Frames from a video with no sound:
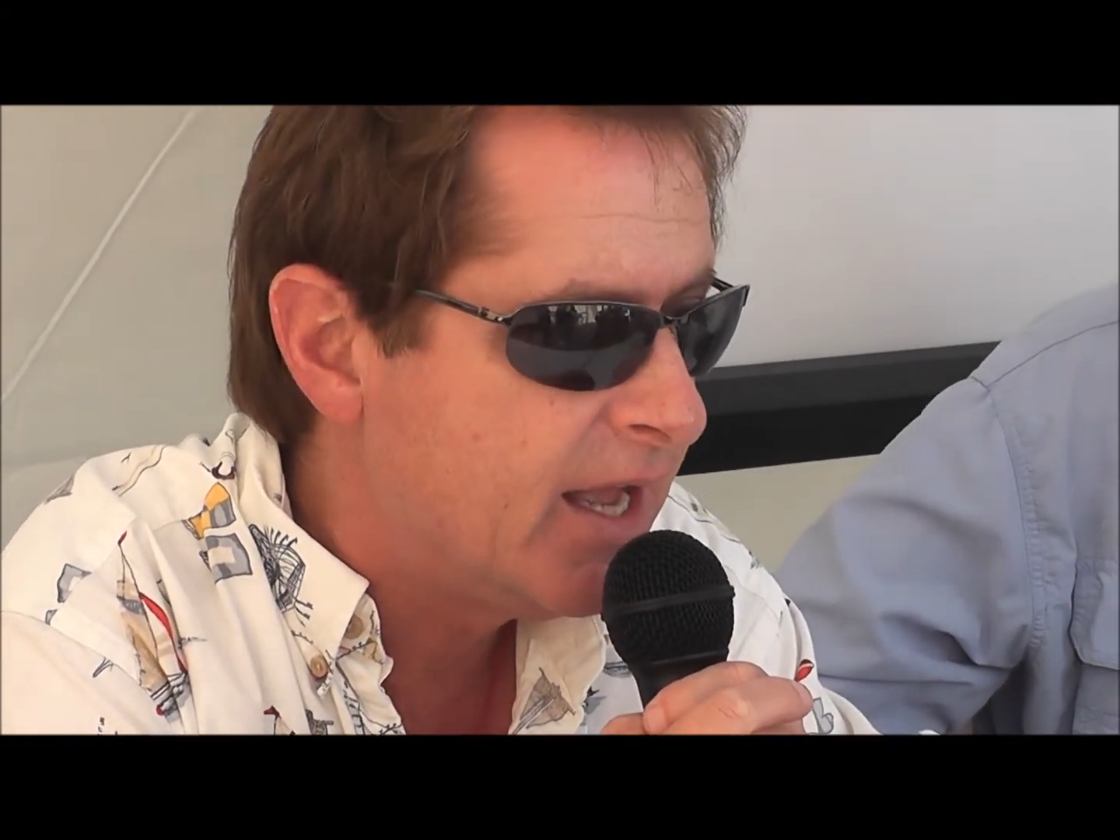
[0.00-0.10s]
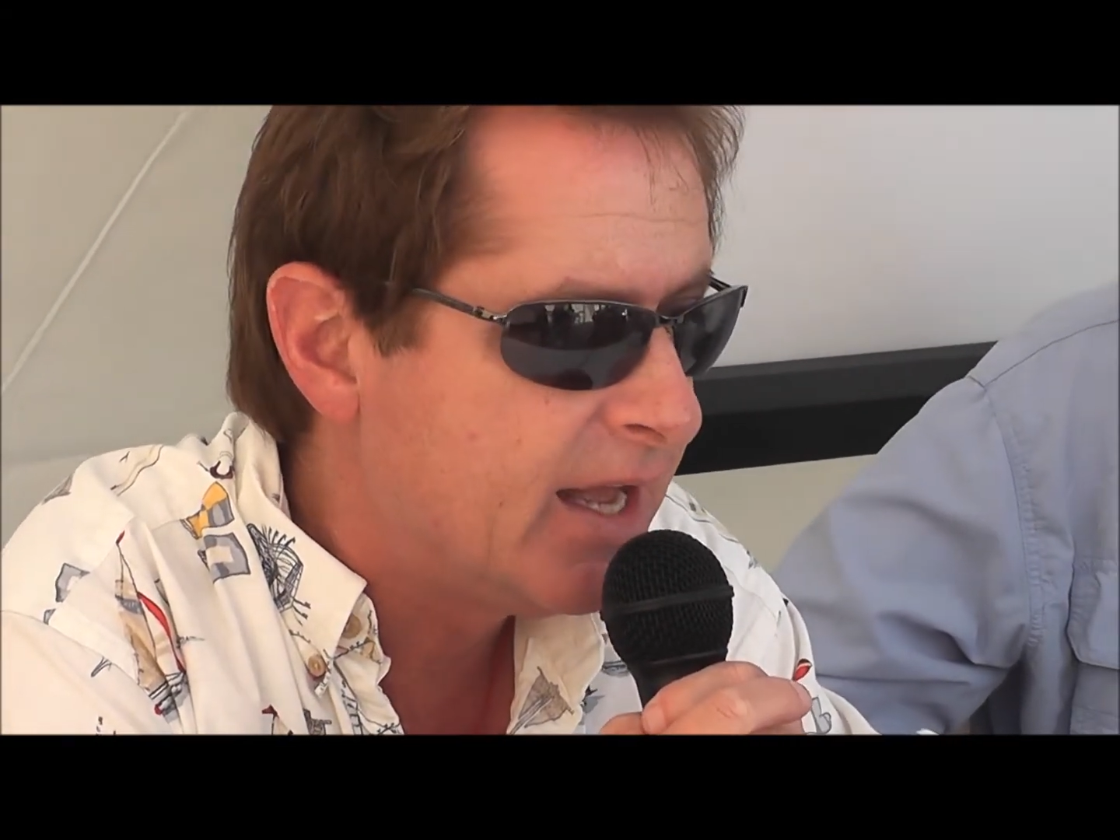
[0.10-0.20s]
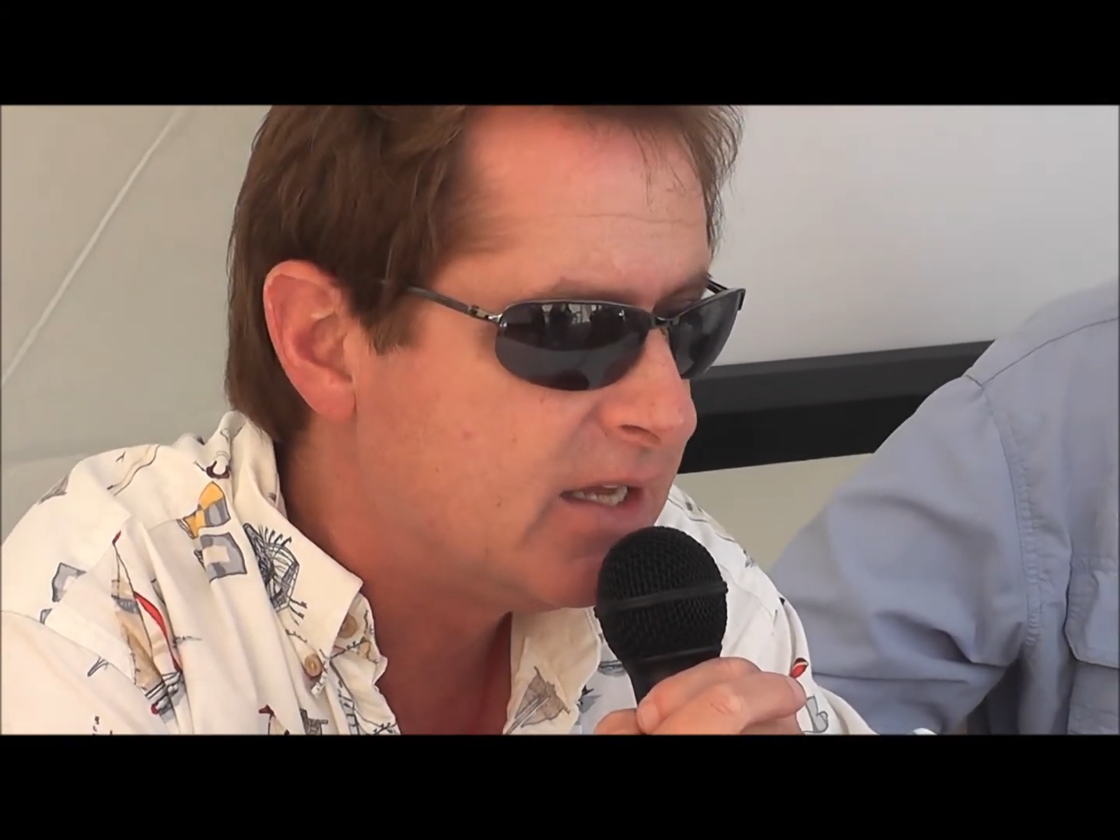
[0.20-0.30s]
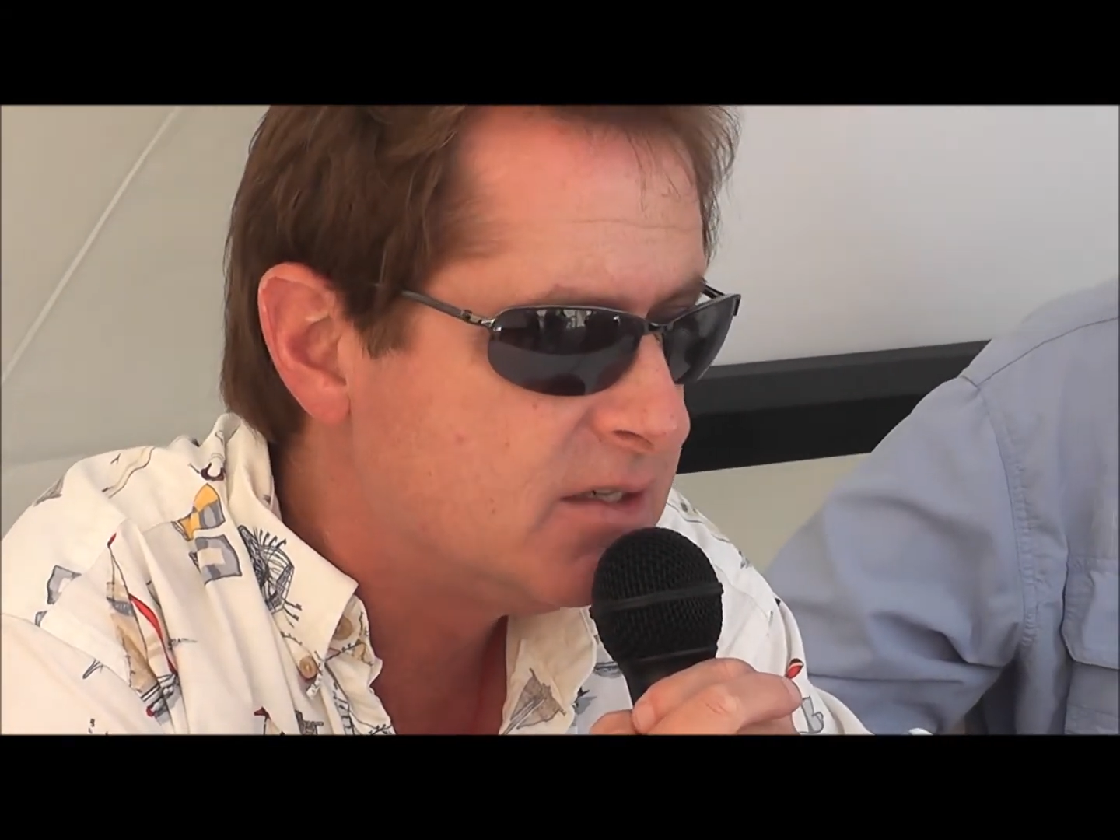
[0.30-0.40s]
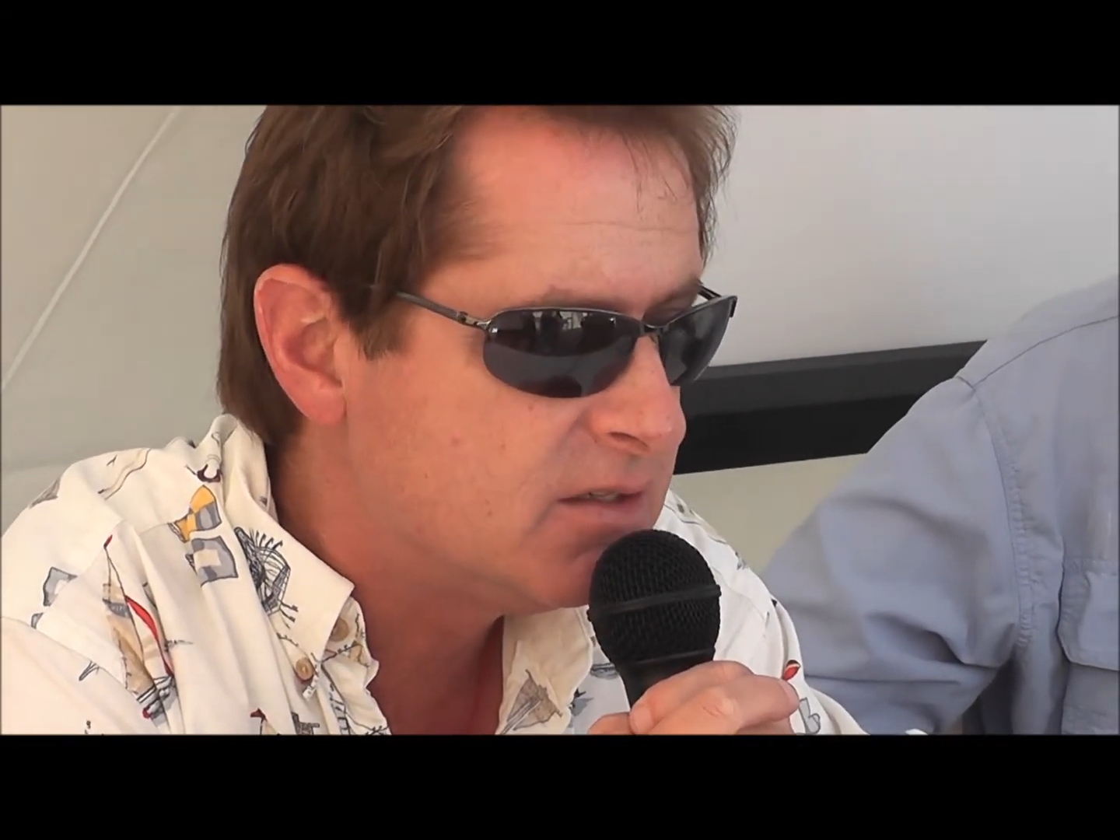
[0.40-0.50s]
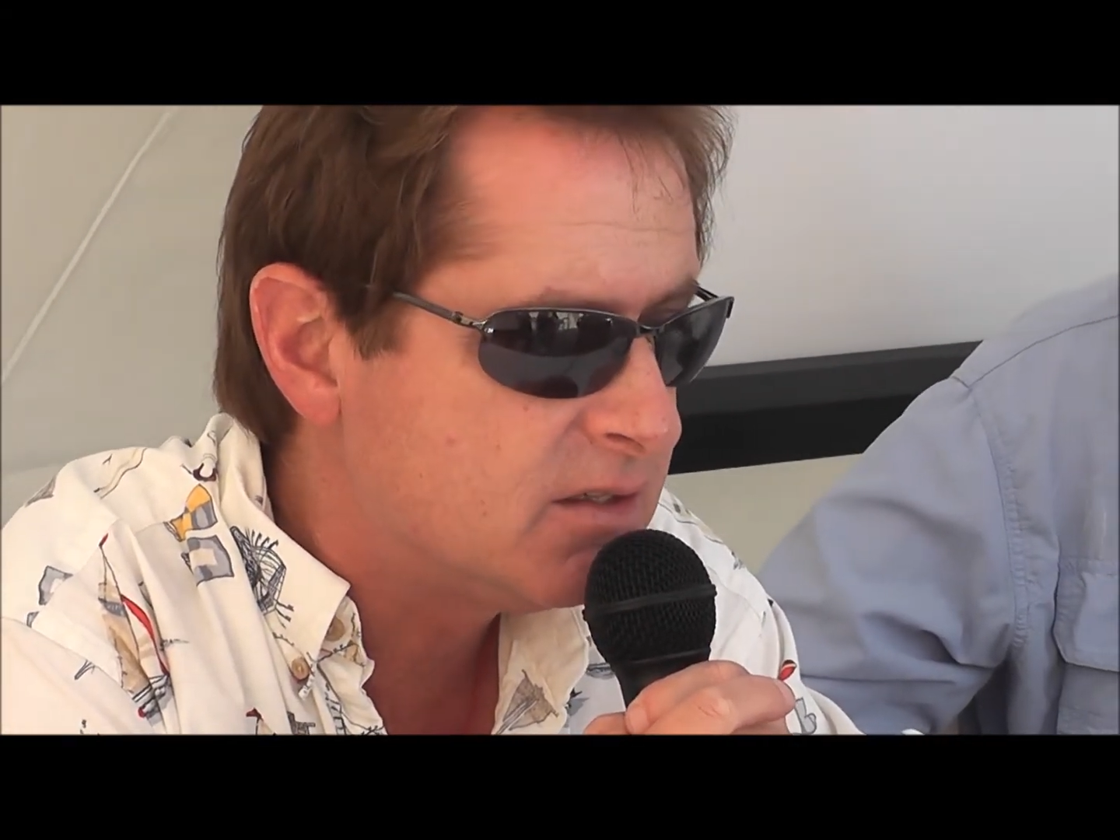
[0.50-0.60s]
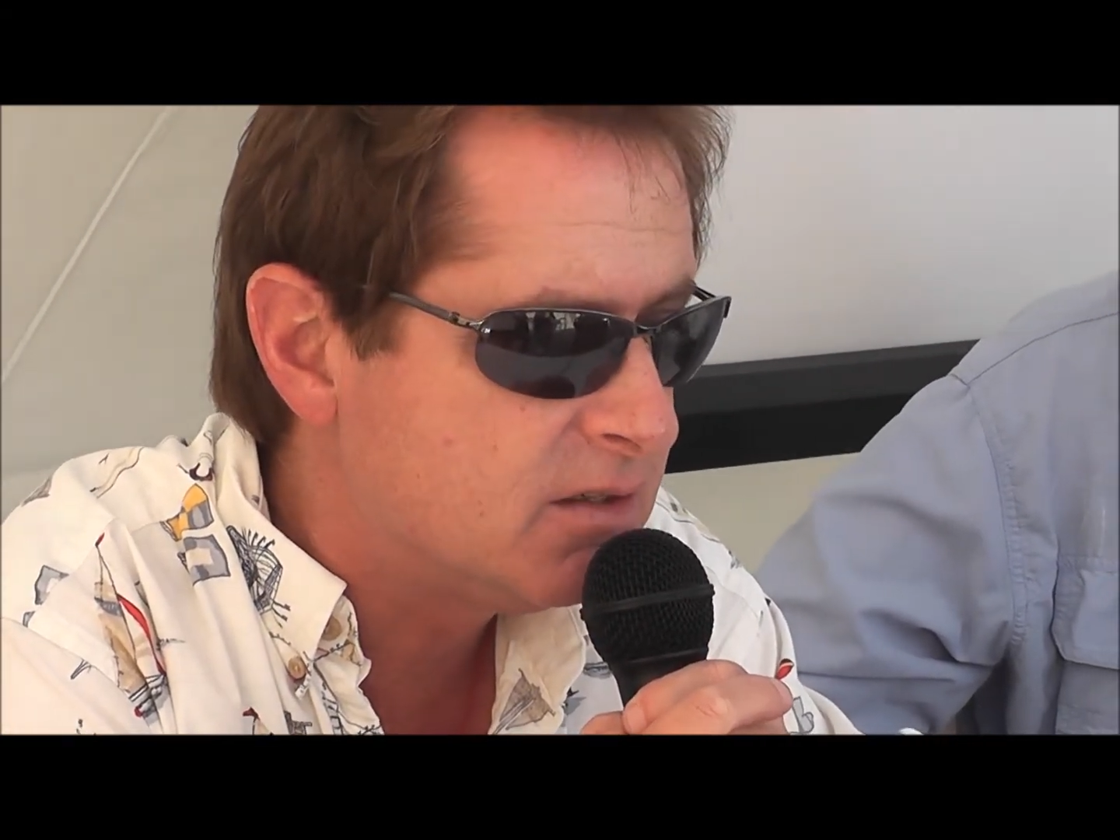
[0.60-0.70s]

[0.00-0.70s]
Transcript: and